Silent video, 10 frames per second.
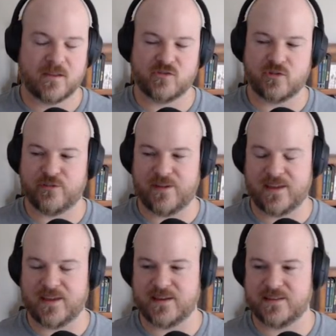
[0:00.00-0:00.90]
sort of
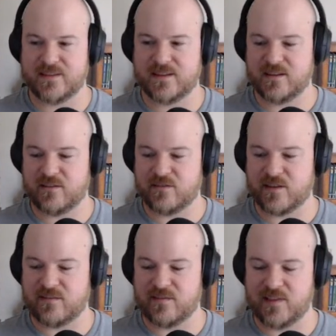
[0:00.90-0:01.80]
a
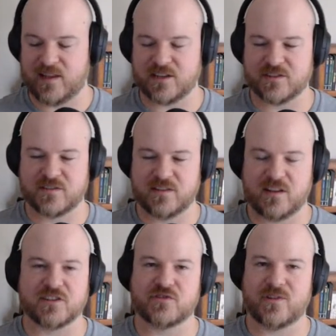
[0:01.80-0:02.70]
lost